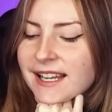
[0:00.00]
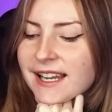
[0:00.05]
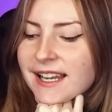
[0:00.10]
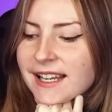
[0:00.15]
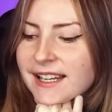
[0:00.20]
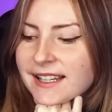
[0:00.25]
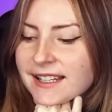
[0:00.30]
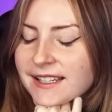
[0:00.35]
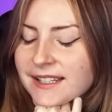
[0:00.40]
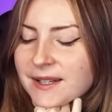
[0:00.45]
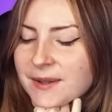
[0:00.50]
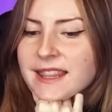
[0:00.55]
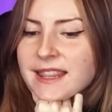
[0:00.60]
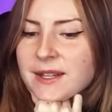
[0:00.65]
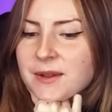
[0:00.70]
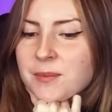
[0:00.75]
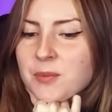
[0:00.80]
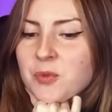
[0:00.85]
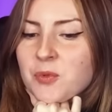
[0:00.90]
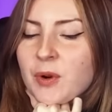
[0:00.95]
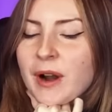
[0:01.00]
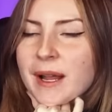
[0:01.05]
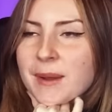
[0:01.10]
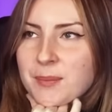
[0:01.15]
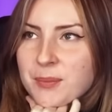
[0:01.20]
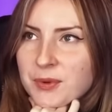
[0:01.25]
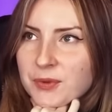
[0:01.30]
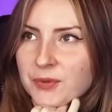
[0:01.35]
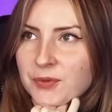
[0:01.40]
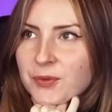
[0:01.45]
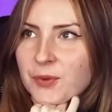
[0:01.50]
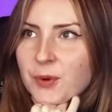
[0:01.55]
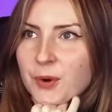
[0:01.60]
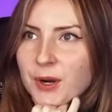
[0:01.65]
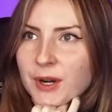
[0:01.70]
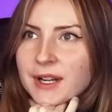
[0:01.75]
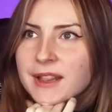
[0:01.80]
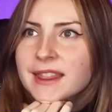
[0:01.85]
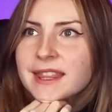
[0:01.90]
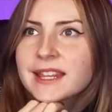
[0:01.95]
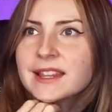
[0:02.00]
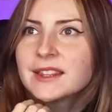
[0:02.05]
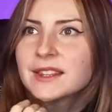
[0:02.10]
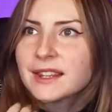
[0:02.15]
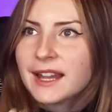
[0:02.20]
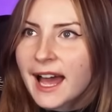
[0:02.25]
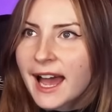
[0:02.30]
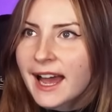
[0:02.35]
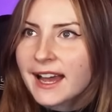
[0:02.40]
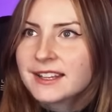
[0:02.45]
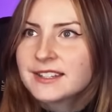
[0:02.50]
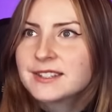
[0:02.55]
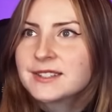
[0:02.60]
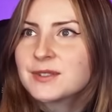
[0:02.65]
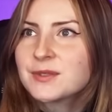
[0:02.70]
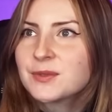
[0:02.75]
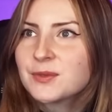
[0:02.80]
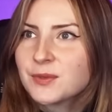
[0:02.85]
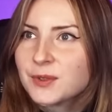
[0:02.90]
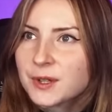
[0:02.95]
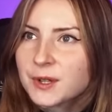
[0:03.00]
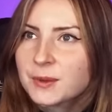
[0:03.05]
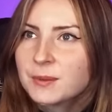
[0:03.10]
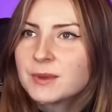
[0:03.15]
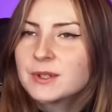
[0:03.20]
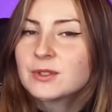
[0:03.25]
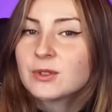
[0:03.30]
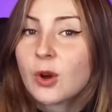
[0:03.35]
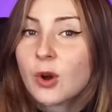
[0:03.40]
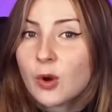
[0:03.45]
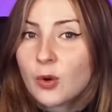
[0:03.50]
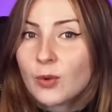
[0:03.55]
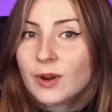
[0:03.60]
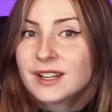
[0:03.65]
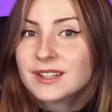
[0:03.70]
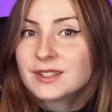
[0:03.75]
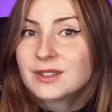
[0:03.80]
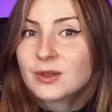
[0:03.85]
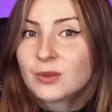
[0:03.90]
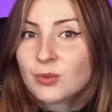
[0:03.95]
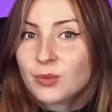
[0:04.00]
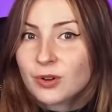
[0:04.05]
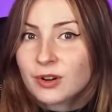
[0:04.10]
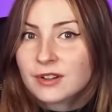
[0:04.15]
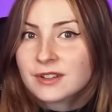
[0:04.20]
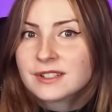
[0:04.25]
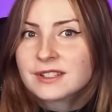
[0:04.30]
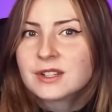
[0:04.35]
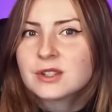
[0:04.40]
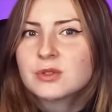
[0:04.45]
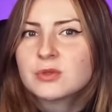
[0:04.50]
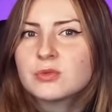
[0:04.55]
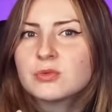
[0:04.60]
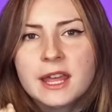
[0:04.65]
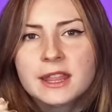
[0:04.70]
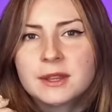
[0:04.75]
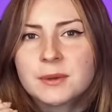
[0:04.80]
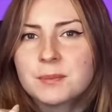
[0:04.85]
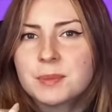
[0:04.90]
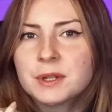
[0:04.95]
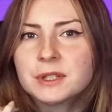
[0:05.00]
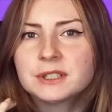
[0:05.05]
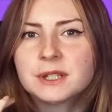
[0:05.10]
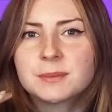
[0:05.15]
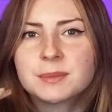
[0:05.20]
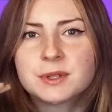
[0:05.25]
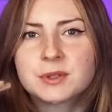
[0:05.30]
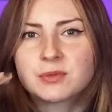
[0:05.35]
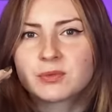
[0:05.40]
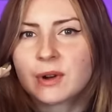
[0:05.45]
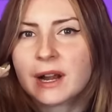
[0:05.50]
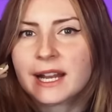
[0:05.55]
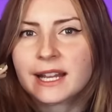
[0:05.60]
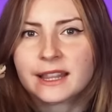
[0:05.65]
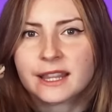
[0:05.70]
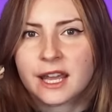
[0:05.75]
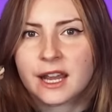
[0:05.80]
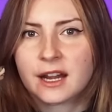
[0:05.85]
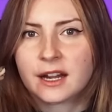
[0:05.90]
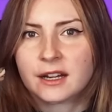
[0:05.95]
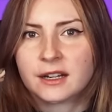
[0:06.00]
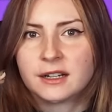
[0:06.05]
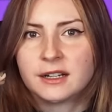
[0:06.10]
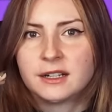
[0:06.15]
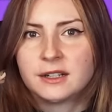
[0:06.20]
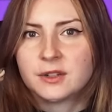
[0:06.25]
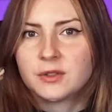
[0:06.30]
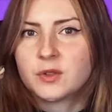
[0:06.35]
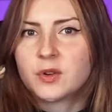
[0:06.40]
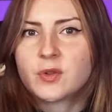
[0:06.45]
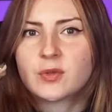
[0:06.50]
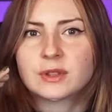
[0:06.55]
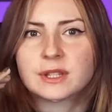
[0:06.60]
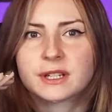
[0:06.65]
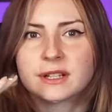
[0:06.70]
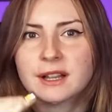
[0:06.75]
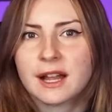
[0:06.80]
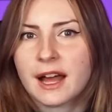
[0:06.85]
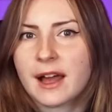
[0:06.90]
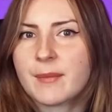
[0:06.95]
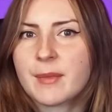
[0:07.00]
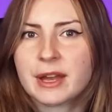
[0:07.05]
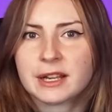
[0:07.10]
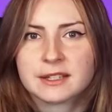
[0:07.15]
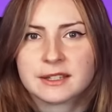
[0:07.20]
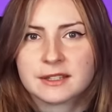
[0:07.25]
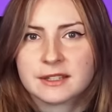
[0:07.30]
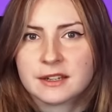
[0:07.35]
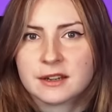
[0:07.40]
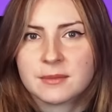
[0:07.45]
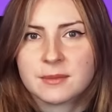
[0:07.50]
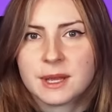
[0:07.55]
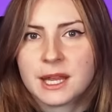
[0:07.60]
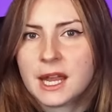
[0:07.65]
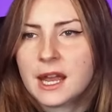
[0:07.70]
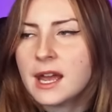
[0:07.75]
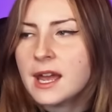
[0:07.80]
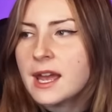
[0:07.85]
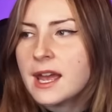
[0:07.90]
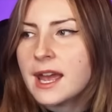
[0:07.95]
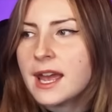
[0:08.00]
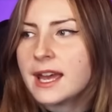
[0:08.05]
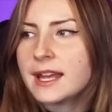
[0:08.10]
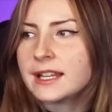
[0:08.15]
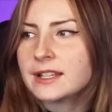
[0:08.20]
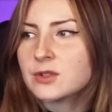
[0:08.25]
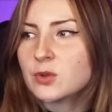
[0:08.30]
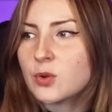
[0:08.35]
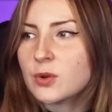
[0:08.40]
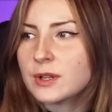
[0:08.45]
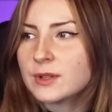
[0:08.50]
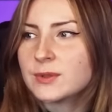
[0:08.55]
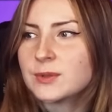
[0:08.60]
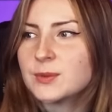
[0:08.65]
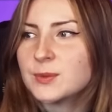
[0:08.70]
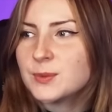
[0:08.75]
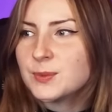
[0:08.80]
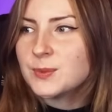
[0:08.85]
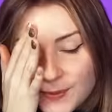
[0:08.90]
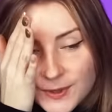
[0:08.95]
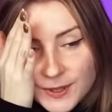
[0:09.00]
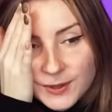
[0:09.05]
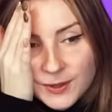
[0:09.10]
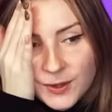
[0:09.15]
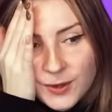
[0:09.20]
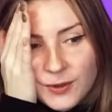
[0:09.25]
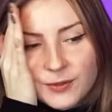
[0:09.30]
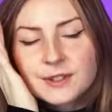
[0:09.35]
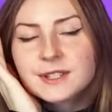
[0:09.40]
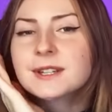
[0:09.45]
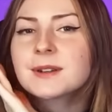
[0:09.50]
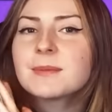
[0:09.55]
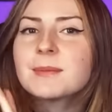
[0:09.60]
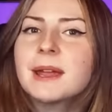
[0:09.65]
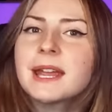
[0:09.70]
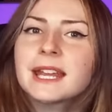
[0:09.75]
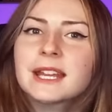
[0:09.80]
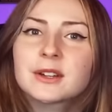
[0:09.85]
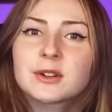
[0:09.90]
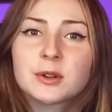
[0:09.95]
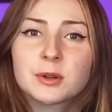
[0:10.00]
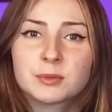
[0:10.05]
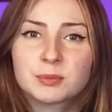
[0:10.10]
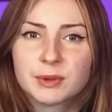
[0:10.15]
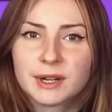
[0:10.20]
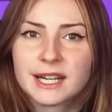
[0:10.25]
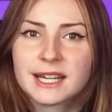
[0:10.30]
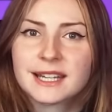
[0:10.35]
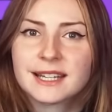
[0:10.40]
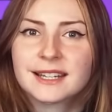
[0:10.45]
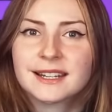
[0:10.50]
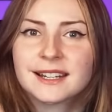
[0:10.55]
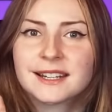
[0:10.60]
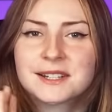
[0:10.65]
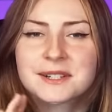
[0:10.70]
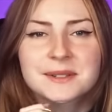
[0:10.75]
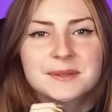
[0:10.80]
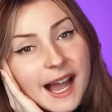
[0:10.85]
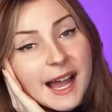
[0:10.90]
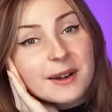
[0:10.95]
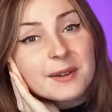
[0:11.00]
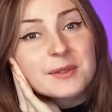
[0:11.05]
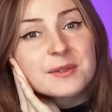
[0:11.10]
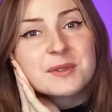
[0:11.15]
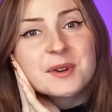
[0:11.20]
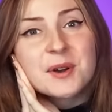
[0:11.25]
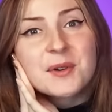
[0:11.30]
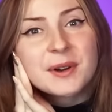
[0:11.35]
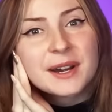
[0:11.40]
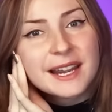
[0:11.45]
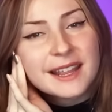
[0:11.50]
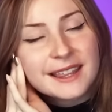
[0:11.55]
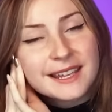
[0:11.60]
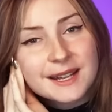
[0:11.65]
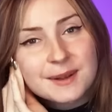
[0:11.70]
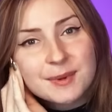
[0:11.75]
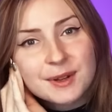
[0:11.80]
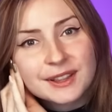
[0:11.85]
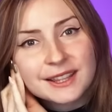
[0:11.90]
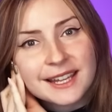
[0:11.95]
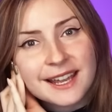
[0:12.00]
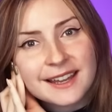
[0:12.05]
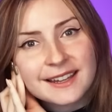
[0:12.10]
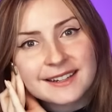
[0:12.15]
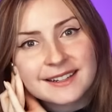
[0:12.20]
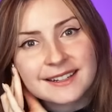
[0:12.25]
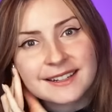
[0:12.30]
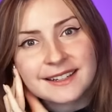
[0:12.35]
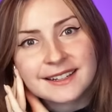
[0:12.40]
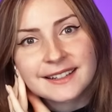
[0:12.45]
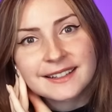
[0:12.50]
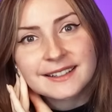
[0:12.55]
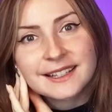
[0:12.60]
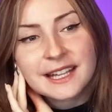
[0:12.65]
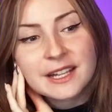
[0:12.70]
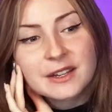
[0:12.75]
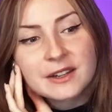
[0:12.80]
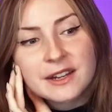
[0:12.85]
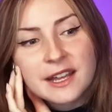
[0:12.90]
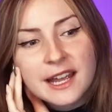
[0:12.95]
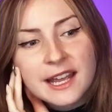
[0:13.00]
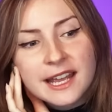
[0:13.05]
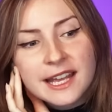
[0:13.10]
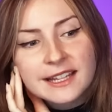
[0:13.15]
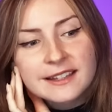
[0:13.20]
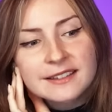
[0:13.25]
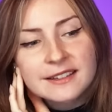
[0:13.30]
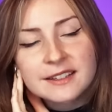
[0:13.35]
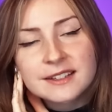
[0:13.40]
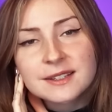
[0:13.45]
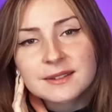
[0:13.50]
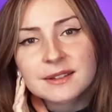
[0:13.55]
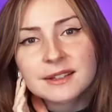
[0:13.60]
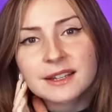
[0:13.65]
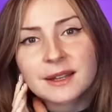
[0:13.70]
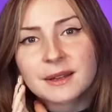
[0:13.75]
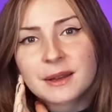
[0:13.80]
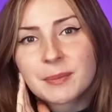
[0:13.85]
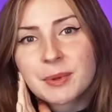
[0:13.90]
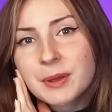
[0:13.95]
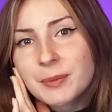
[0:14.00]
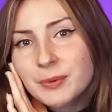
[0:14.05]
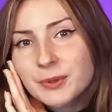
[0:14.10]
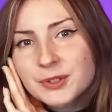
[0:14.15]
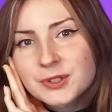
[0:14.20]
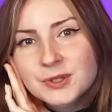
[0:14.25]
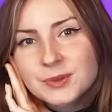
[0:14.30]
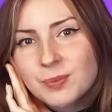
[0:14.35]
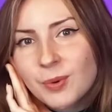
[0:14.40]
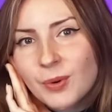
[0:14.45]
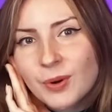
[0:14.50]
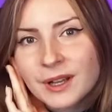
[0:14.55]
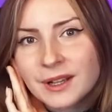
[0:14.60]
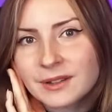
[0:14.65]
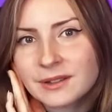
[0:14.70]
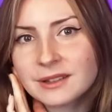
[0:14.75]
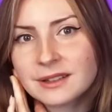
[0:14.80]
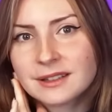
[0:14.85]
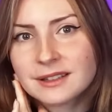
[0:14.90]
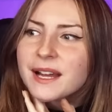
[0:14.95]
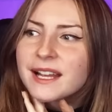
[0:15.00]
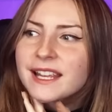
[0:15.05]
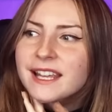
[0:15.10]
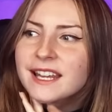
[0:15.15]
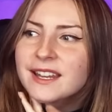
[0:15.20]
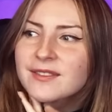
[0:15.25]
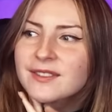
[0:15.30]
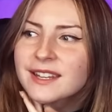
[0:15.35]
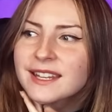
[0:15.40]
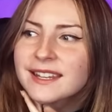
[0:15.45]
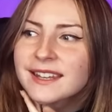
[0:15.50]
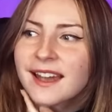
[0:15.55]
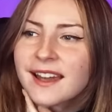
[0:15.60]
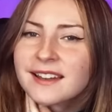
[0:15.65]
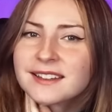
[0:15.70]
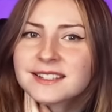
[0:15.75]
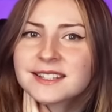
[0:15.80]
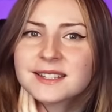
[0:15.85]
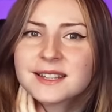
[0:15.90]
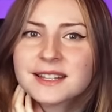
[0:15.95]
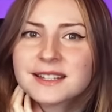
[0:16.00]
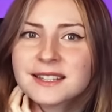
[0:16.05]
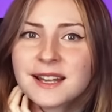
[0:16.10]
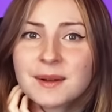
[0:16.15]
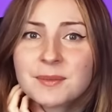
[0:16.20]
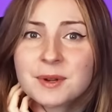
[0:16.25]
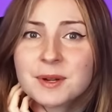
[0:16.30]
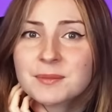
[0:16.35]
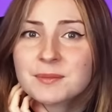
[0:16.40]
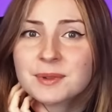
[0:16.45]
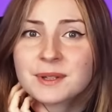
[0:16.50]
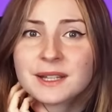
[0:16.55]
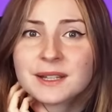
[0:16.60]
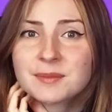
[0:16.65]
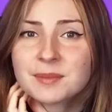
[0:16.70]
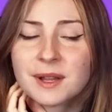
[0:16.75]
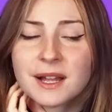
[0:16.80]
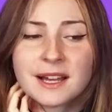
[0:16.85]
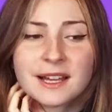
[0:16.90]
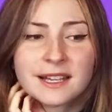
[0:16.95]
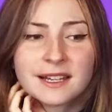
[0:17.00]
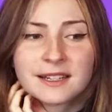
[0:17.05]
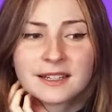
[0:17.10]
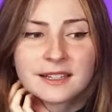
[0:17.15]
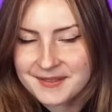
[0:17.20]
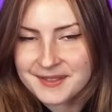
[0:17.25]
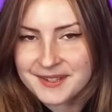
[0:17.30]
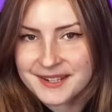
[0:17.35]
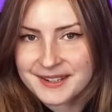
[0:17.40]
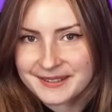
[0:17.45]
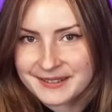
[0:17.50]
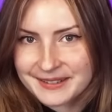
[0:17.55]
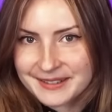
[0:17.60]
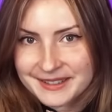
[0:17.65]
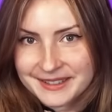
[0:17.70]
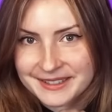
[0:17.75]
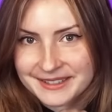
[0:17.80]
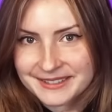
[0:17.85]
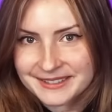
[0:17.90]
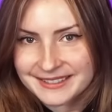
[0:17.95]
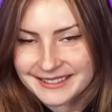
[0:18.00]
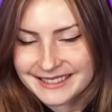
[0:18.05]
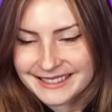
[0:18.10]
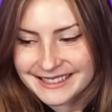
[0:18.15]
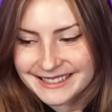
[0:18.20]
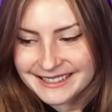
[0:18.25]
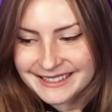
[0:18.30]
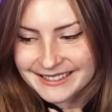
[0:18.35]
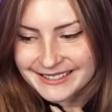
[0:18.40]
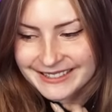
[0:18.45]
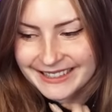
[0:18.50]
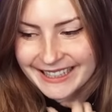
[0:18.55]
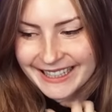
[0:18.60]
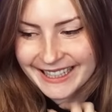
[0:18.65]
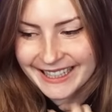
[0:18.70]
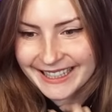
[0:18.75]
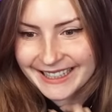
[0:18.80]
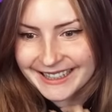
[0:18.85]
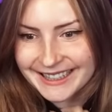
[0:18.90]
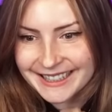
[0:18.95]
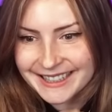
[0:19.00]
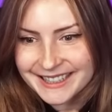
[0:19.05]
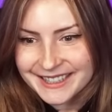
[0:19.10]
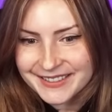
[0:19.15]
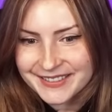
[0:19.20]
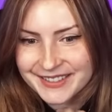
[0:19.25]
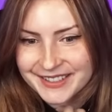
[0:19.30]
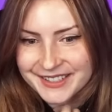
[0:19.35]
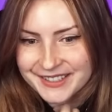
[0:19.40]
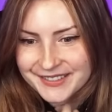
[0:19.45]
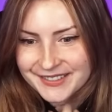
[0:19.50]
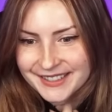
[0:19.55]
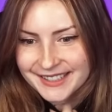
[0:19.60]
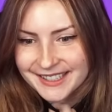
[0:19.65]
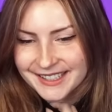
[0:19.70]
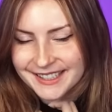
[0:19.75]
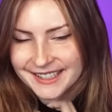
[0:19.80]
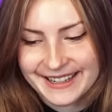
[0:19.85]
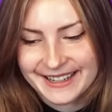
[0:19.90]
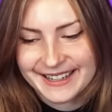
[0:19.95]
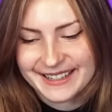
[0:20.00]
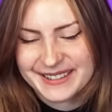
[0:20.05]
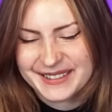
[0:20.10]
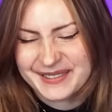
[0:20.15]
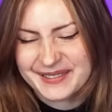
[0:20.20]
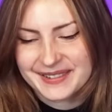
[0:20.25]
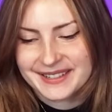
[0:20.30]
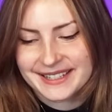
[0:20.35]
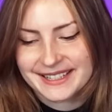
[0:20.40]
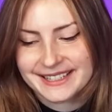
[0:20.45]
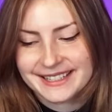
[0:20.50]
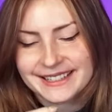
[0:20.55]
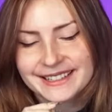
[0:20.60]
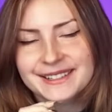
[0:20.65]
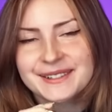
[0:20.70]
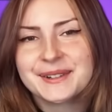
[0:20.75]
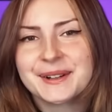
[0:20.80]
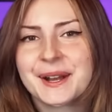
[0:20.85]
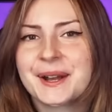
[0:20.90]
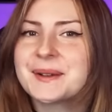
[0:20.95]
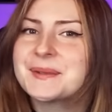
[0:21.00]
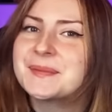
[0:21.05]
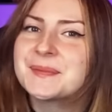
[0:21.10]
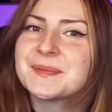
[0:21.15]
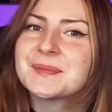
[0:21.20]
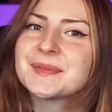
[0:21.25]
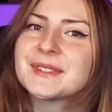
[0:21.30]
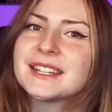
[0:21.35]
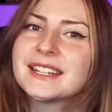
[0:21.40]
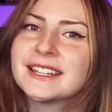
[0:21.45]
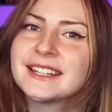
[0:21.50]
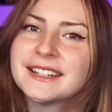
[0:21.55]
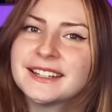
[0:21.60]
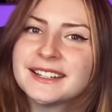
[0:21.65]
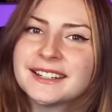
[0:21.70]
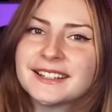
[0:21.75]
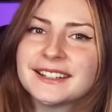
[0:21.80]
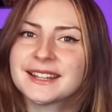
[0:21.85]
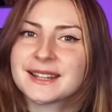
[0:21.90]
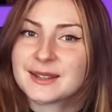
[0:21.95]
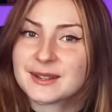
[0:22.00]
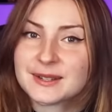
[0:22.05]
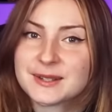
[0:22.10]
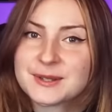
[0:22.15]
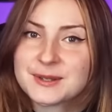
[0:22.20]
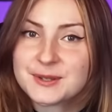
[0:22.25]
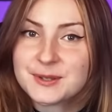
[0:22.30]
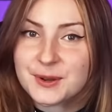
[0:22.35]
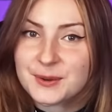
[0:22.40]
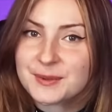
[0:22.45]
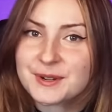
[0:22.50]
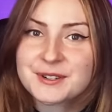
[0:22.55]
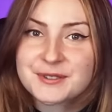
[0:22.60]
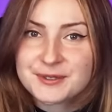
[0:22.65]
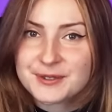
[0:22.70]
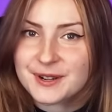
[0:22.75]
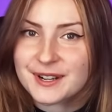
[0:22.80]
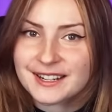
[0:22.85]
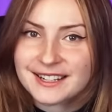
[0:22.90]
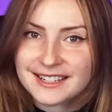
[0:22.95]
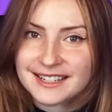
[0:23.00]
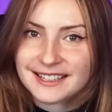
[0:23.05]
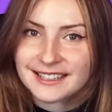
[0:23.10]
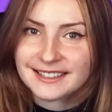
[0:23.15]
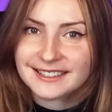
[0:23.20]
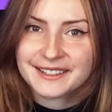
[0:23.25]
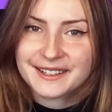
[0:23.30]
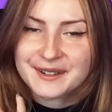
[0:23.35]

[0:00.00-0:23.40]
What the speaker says: And right before the last film is always the worst, because the buildup is right there. You know what the climax is going to be, and it's going to, you don't know if it's going to make it or break it. And I don't know anything about the ending. Like, it's not something that people spoiled. I can't even guess. It's I'm completely blind, but I don't know. Oh, I hate this. I'm nervous. I don't want to end it. Okay. Thank you guys so much for watching.